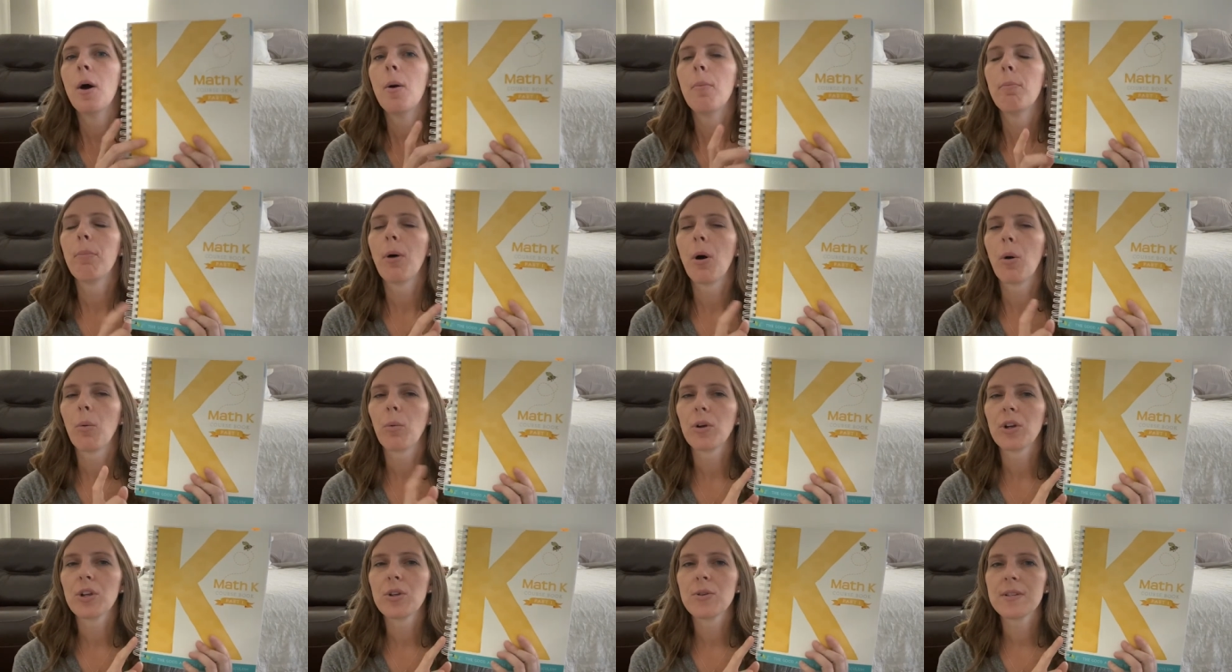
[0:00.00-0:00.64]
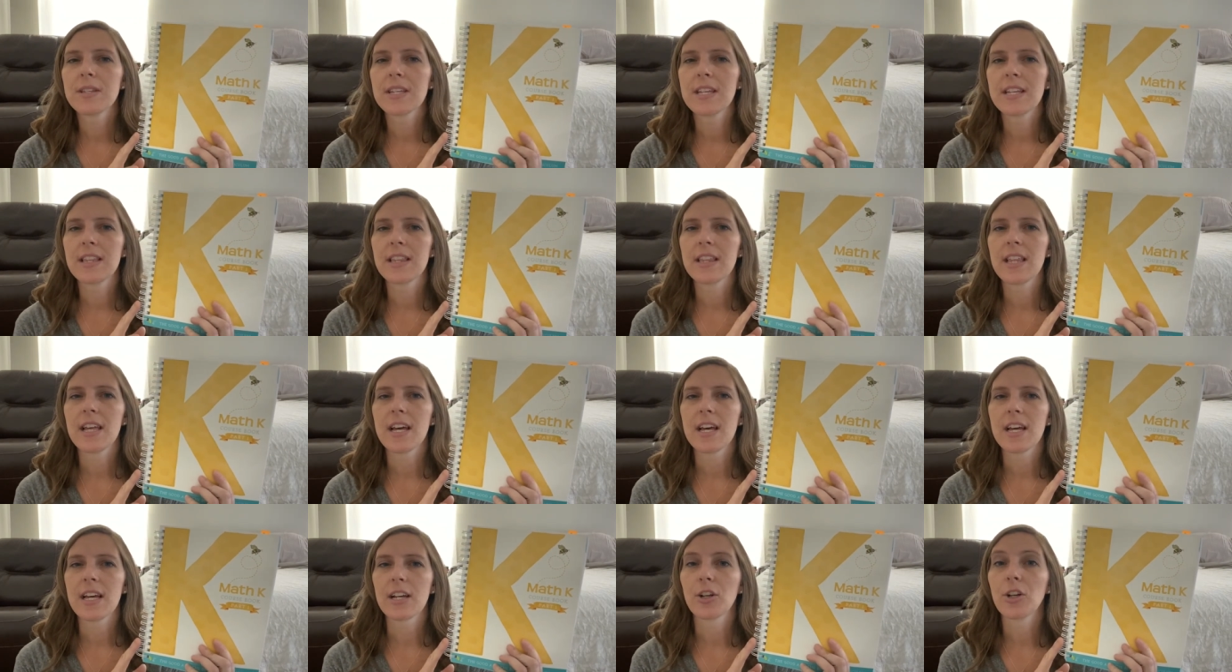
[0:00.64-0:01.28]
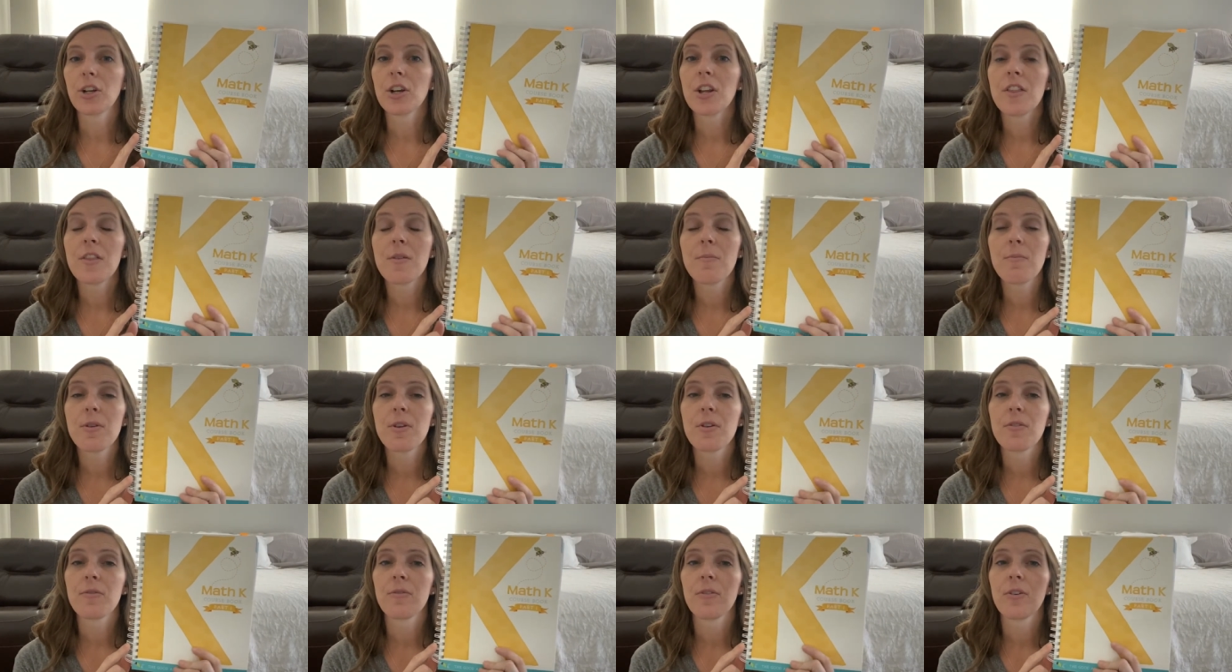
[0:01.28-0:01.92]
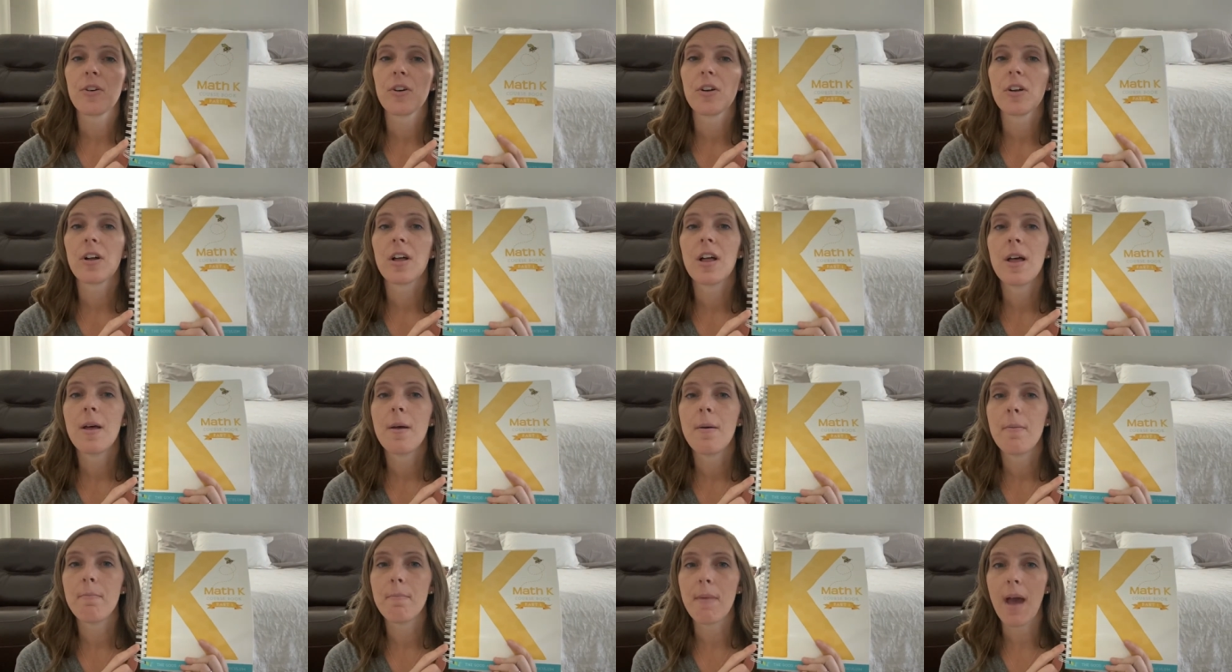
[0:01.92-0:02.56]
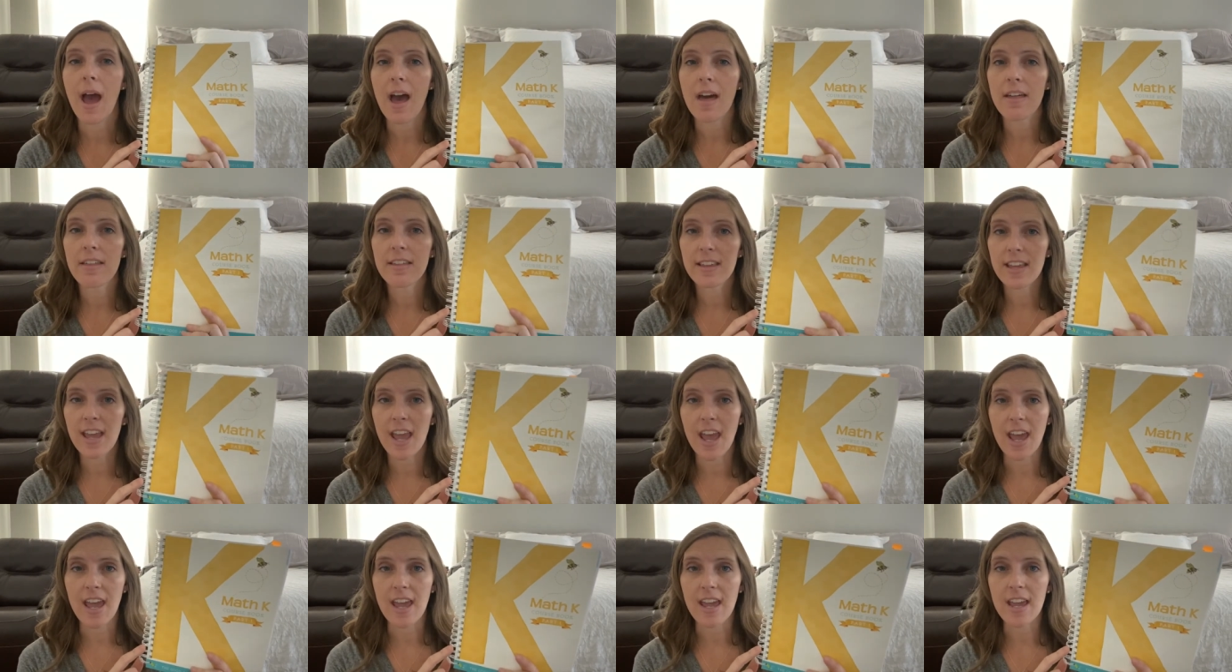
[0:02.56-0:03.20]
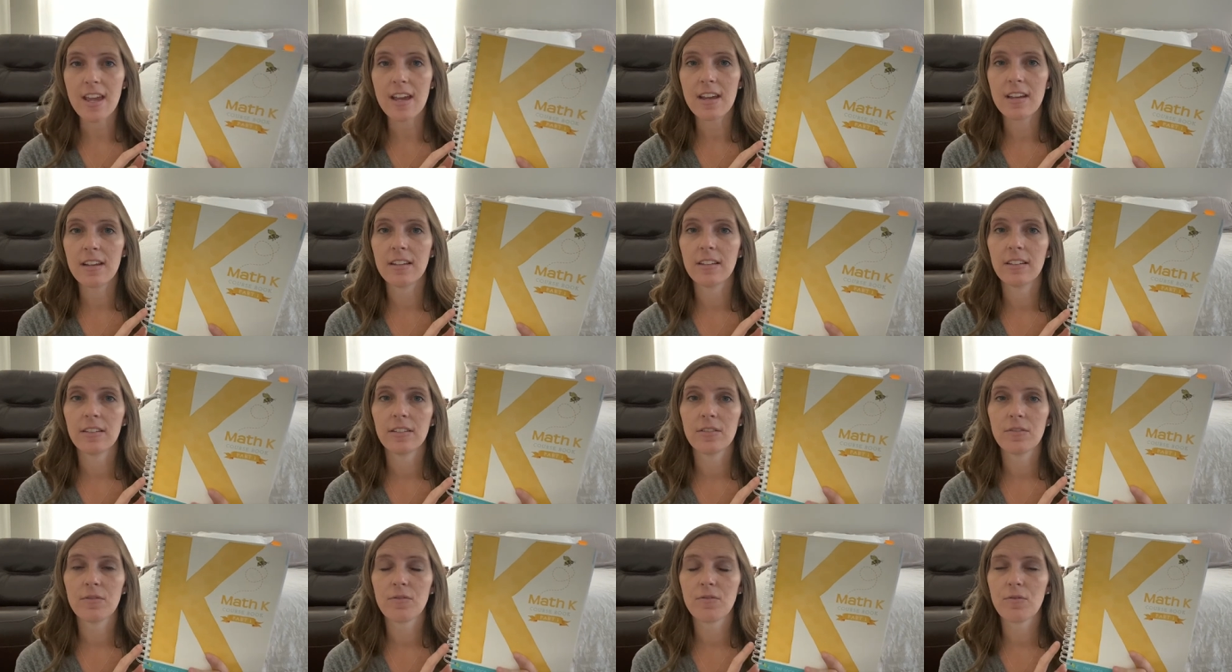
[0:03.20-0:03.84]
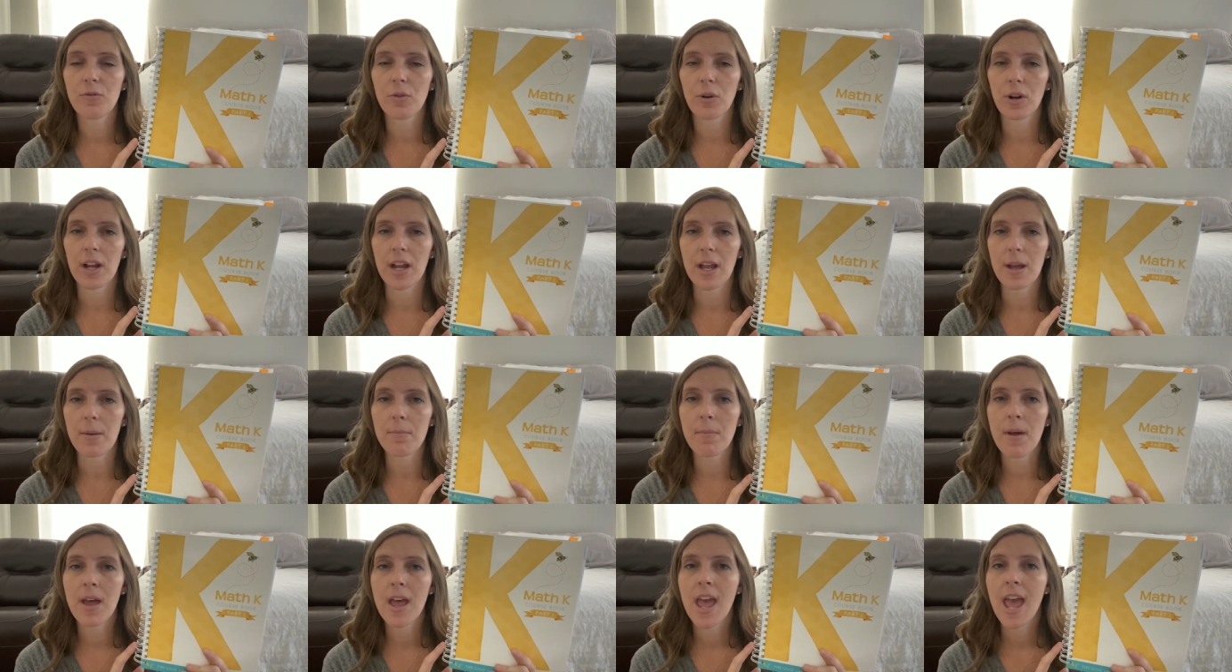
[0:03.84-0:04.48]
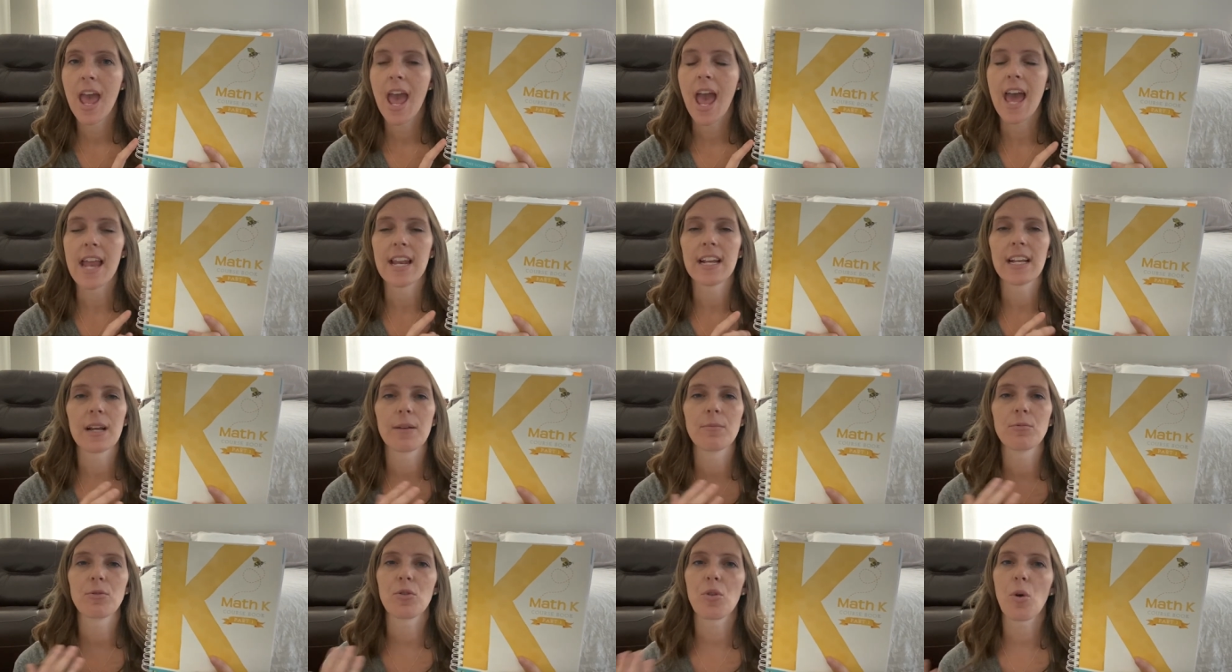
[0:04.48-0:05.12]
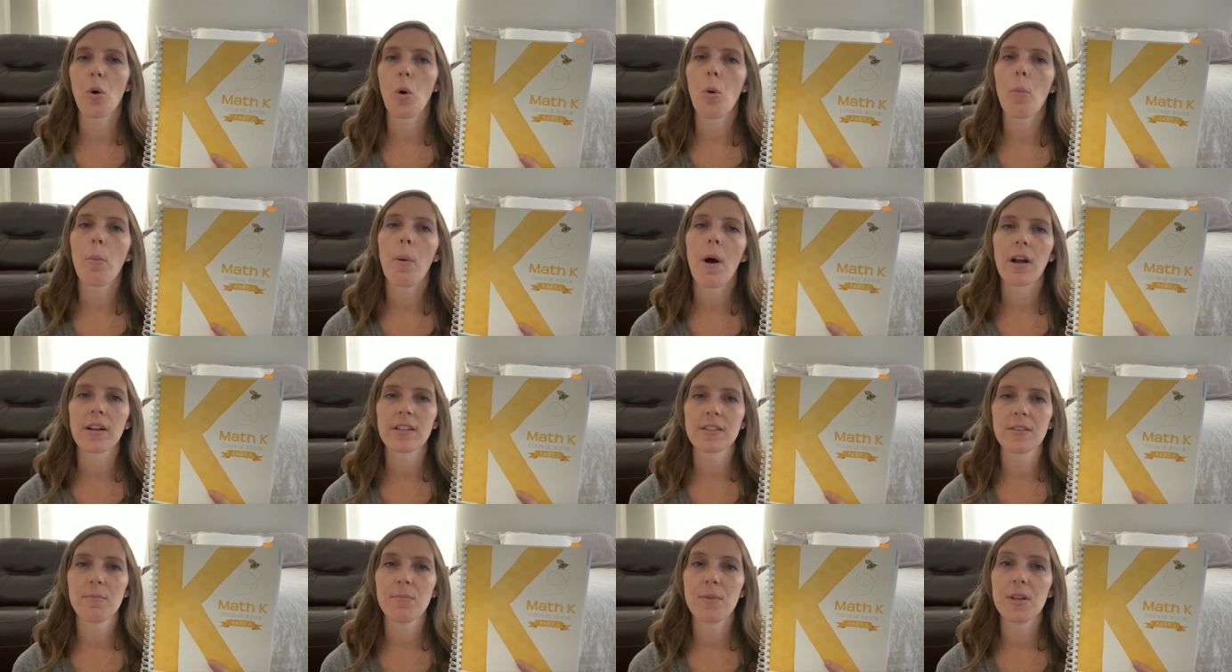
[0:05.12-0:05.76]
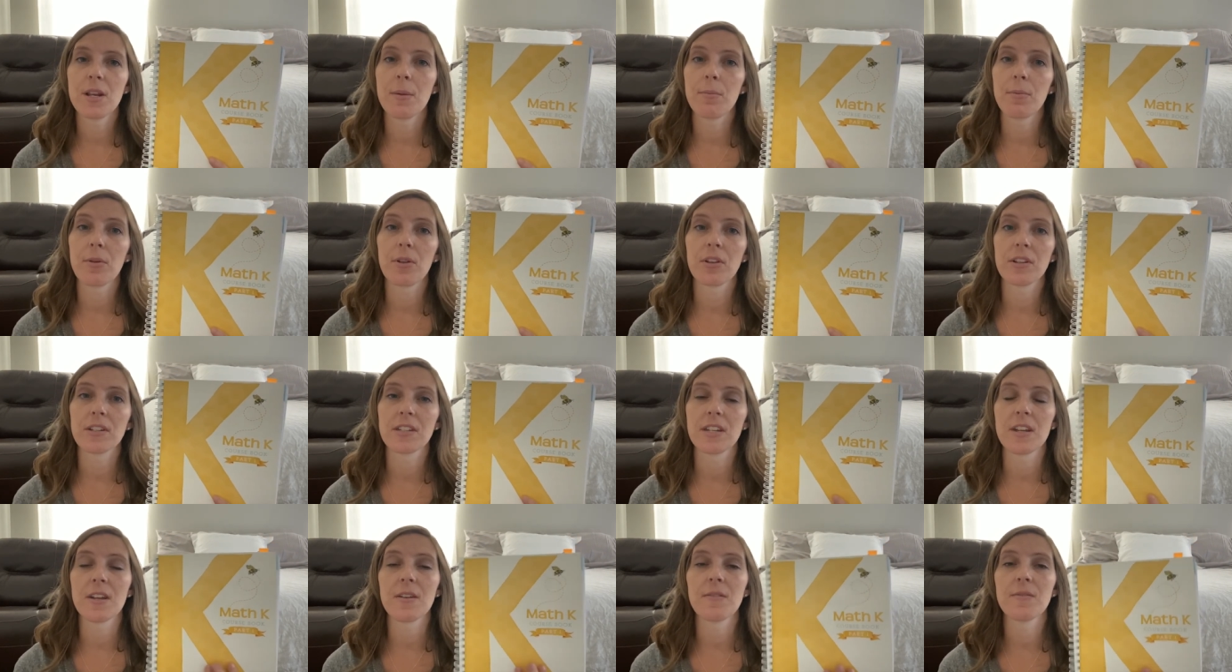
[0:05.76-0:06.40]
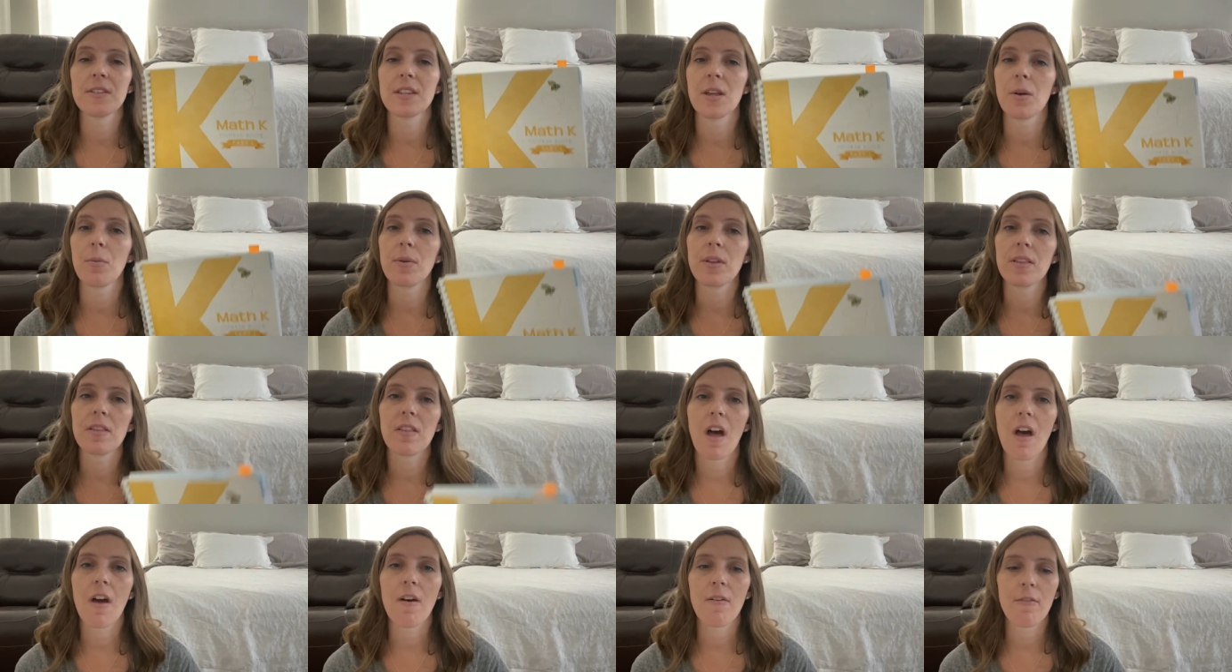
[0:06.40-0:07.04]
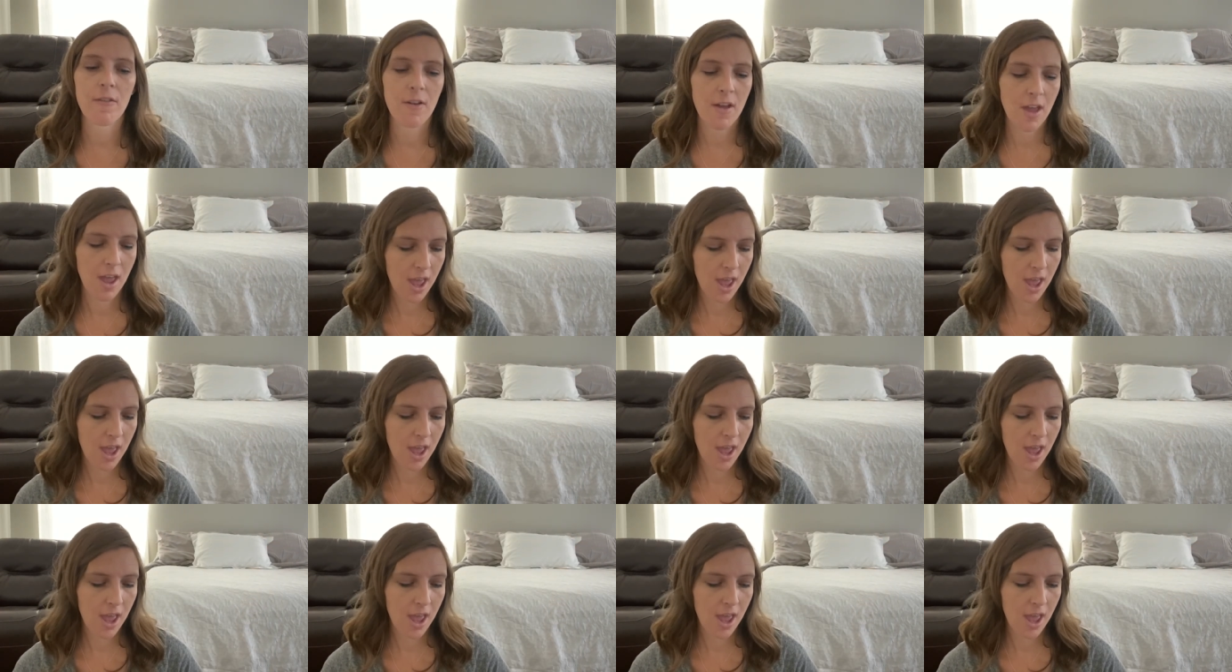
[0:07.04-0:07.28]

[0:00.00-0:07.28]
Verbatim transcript: But we're using the Good and the Beautiful Math K for him, and it comes with a whole box of manipulatives that we love.